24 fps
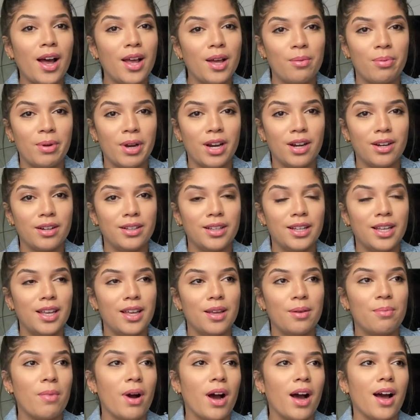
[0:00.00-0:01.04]
Apparently,
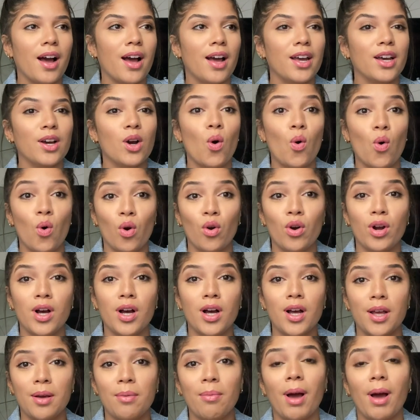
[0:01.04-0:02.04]
my aura and